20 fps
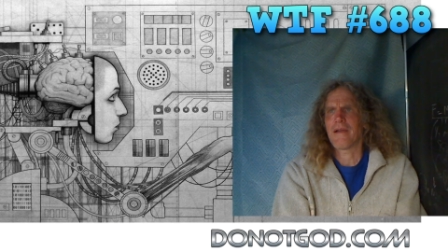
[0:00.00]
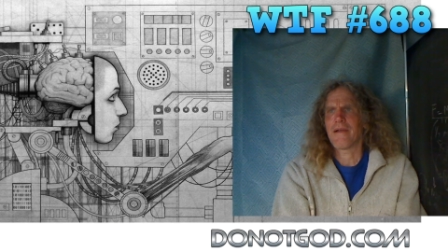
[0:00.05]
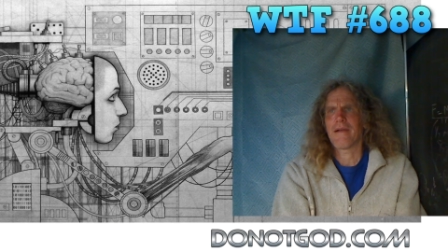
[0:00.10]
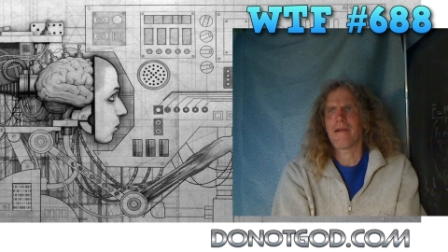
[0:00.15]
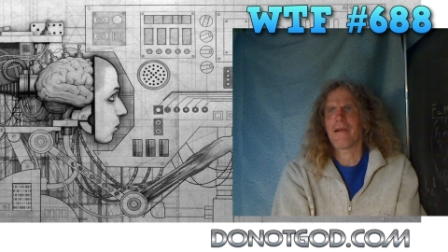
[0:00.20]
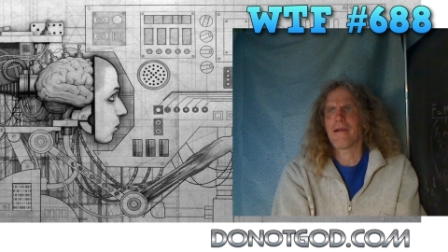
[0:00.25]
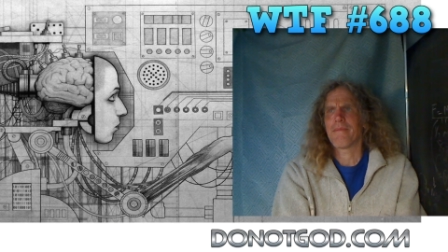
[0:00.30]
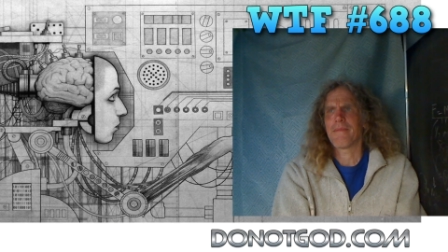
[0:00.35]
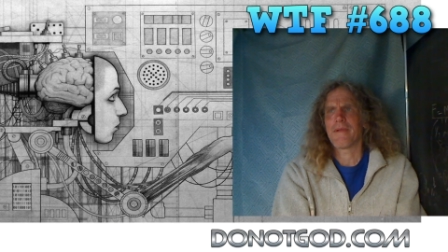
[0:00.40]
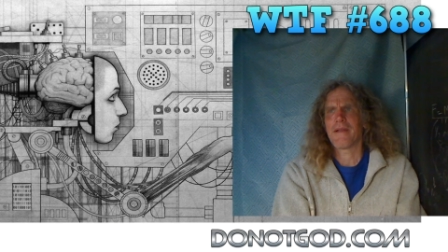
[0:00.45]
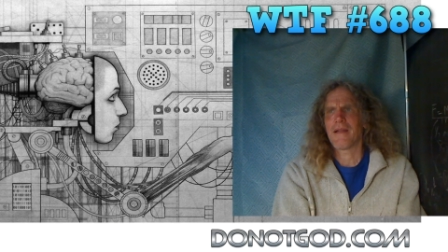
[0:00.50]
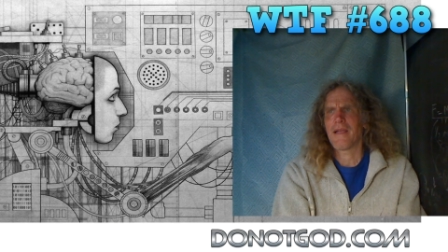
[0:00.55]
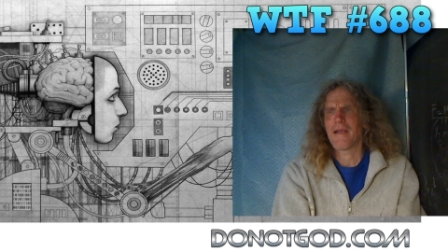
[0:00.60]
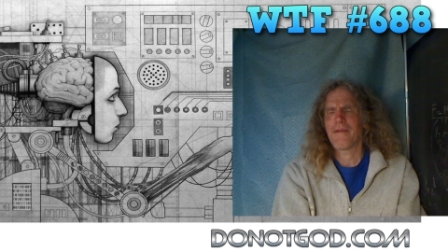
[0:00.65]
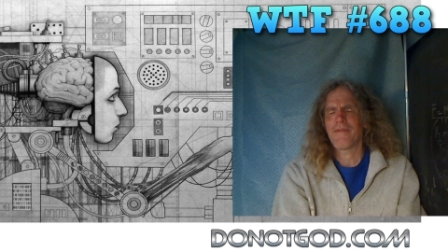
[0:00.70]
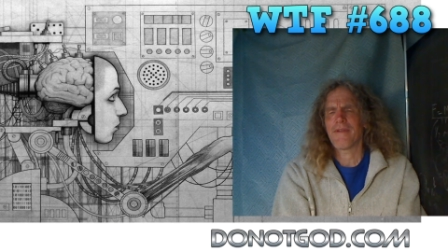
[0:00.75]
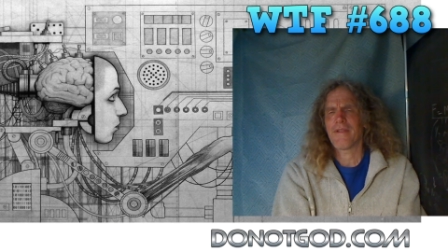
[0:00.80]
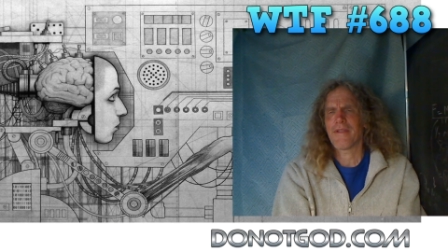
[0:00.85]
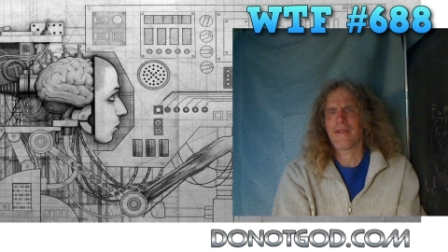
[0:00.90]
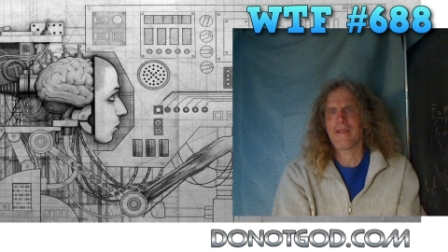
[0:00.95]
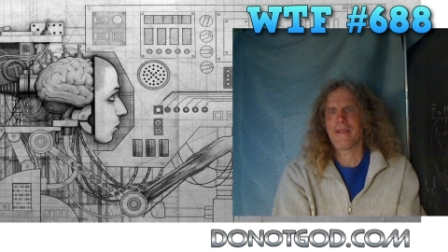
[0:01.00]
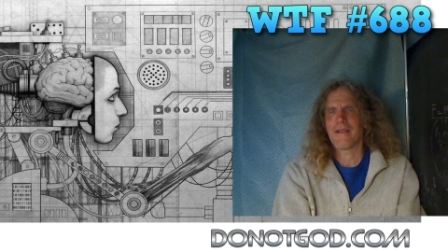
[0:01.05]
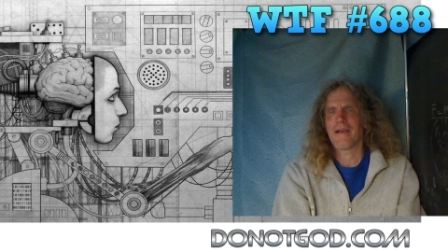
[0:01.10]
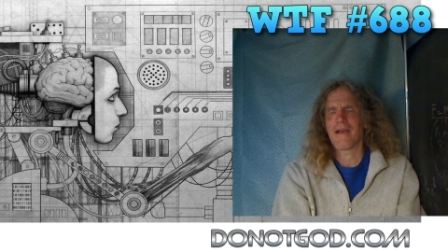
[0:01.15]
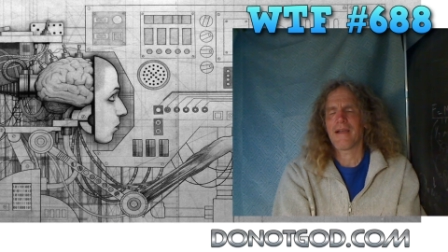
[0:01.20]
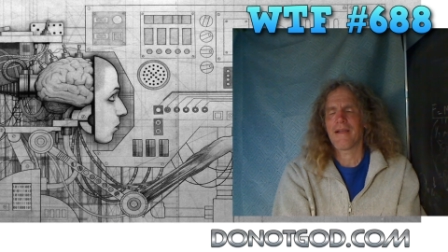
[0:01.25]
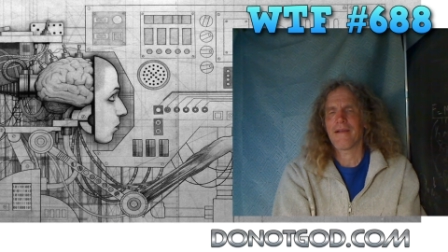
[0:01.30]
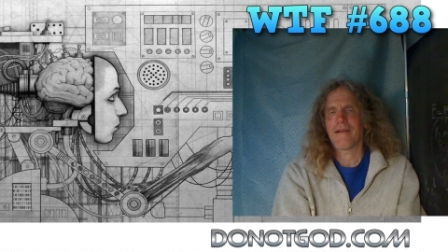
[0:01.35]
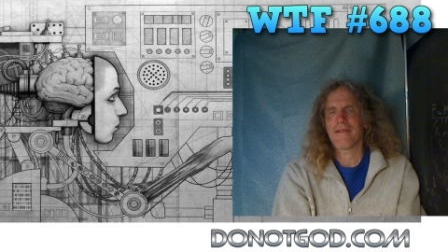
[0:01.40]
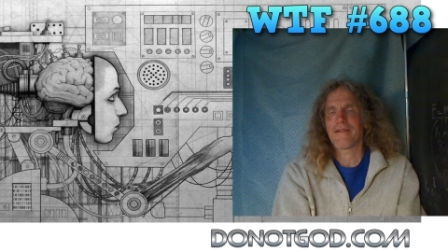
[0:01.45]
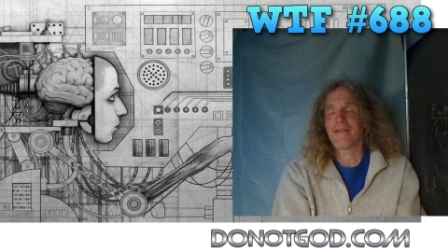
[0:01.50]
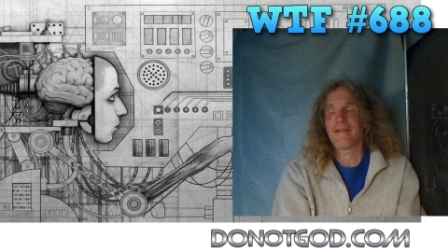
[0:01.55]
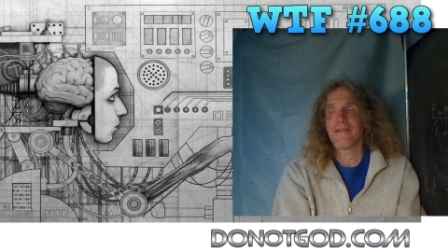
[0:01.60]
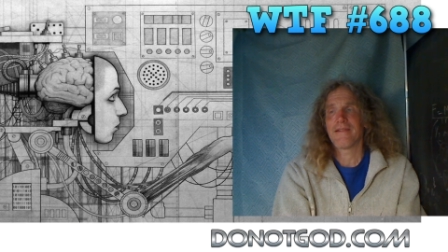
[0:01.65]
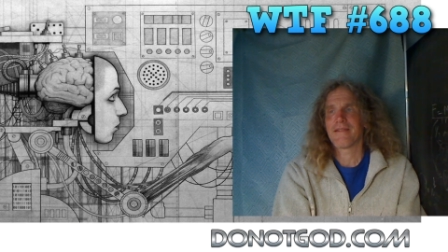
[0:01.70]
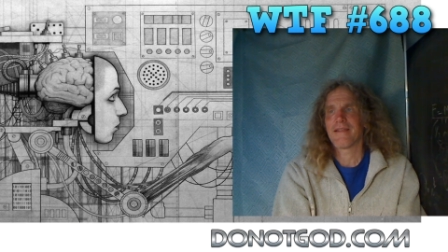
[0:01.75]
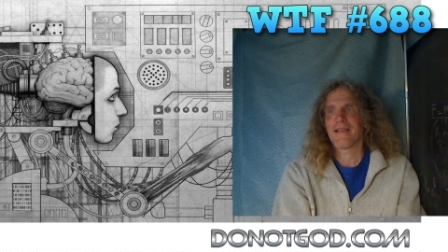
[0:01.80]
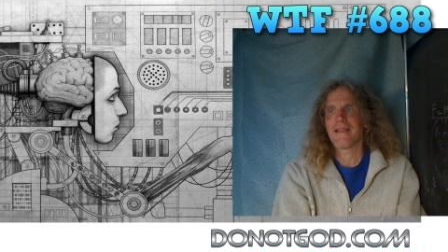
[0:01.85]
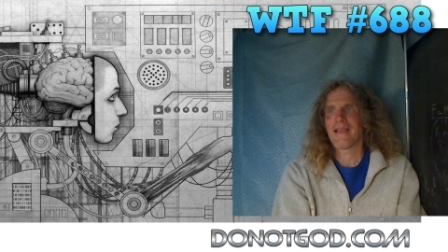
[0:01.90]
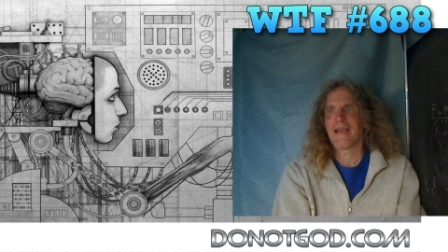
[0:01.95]
I, I mean, everything, I, I
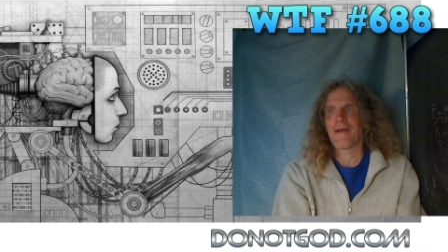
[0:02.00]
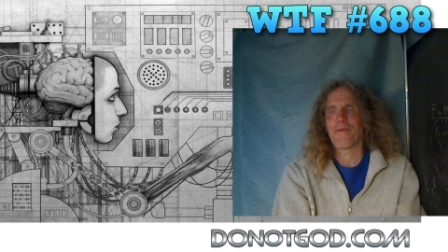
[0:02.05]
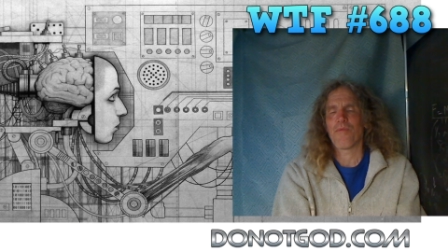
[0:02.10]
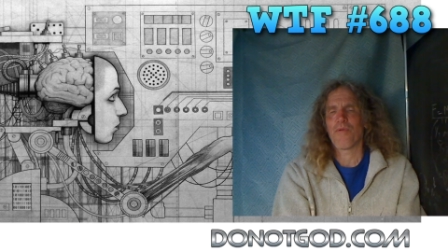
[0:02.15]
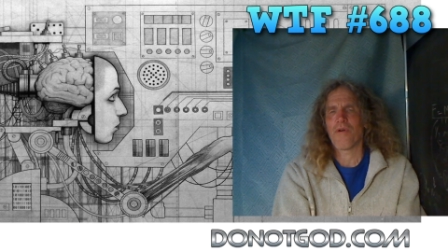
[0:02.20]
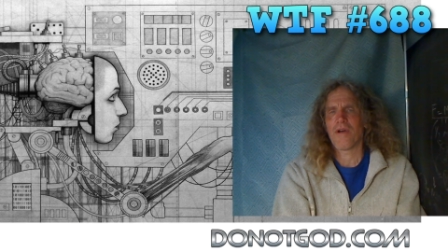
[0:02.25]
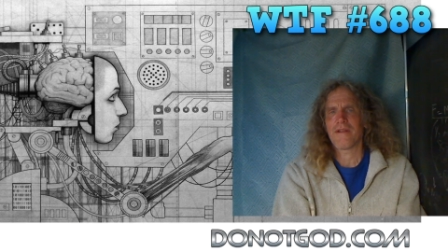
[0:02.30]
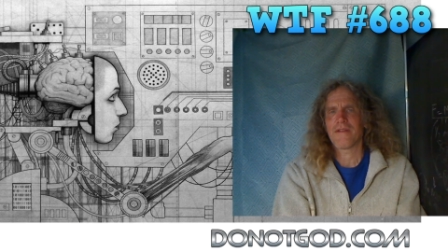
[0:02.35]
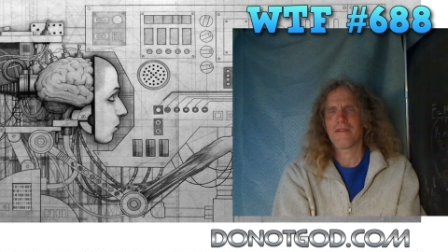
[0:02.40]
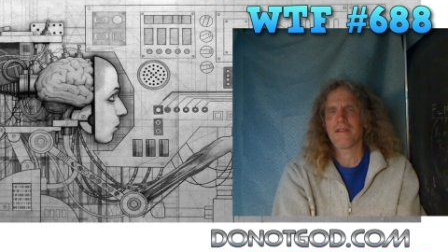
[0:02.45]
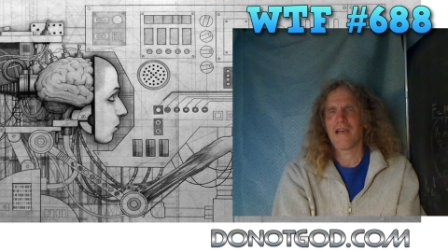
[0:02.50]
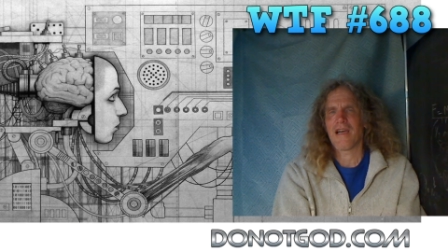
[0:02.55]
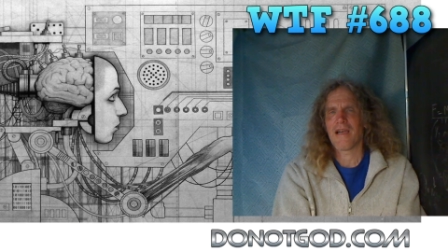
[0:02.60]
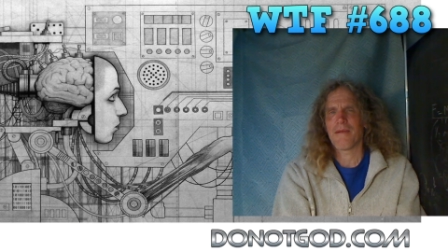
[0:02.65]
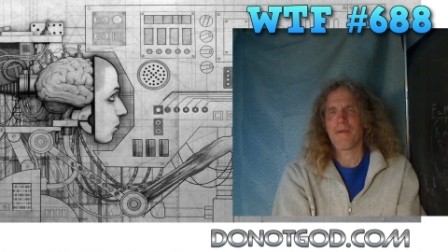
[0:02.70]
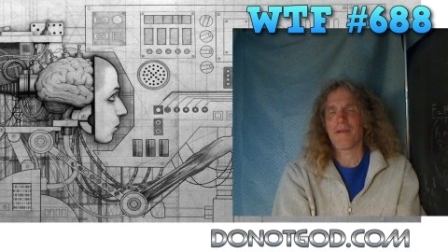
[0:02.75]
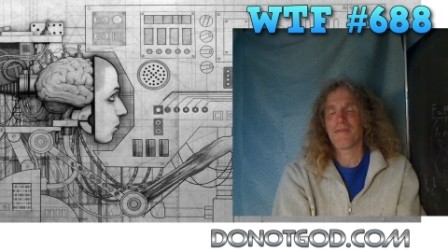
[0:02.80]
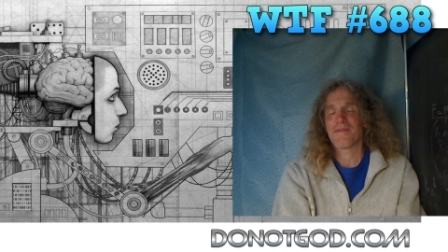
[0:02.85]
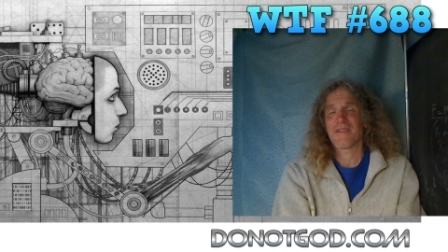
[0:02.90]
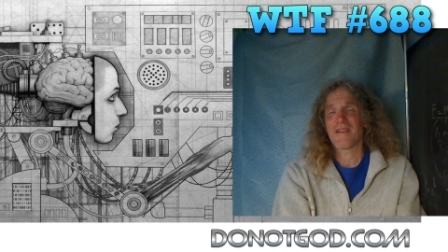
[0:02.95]
didn't say that one time.